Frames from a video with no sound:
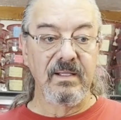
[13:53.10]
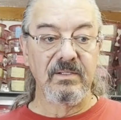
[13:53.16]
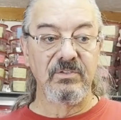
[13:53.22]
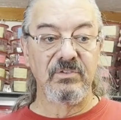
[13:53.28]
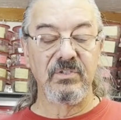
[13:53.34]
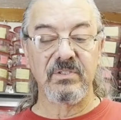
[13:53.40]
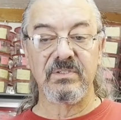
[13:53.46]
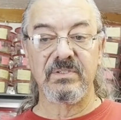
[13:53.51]

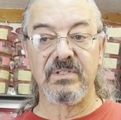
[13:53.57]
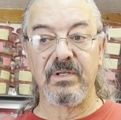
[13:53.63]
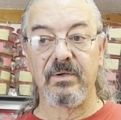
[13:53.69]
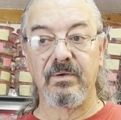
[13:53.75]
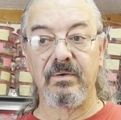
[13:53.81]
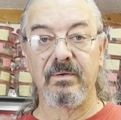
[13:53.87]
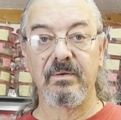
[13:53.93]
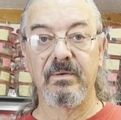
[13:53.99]
just
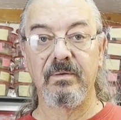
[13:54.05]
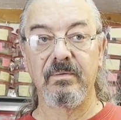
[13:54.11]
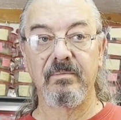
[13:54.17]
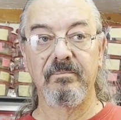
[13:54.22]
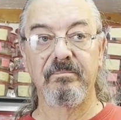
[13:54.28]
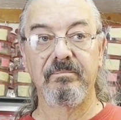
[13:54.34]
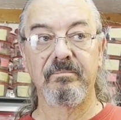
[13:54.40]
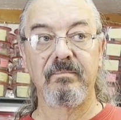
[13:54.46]
there,
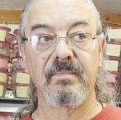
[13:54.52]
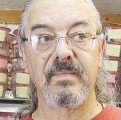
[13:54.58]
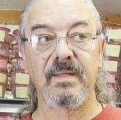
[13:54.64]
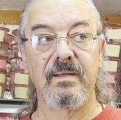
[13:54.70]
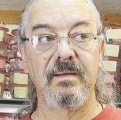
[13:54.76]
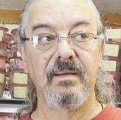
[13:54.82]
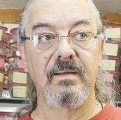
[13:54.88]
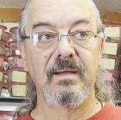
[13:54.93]

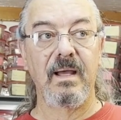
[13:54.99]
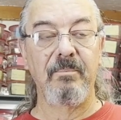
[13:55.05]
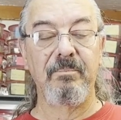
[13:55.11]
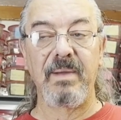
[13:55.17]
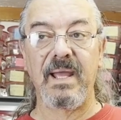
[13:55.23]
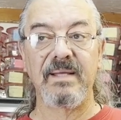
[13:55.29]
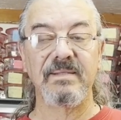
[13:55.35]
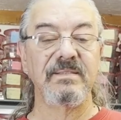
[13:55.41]
a
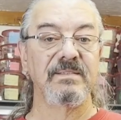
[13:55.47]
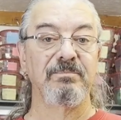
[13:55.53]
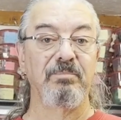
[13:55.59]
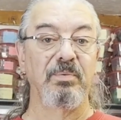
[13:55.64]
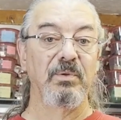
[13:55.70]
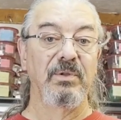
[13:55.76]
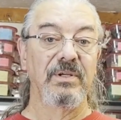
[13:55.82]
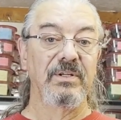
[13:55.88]
bass's
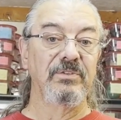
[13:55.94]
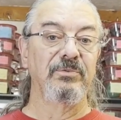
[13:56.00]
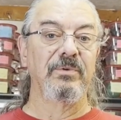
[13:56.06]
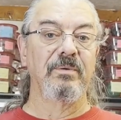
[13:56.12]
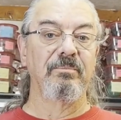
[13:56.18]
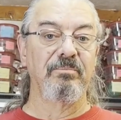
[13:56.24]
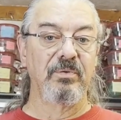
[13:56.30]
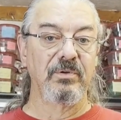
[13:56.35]

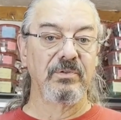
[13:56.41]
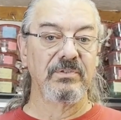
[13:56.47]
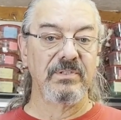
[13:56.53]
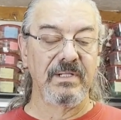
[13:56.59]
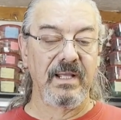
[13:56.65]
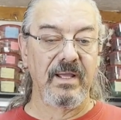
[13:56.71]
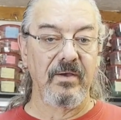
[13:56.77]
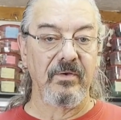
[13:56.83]
belligerent
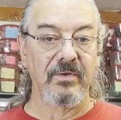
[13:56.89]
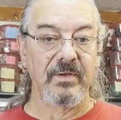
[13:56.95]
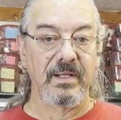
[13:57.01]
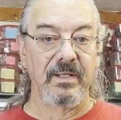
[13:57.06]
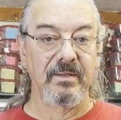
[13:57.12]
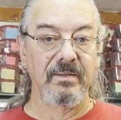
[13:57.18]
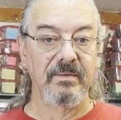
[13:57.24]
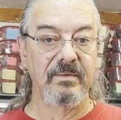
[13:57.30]

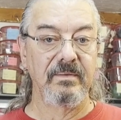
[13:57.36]
personality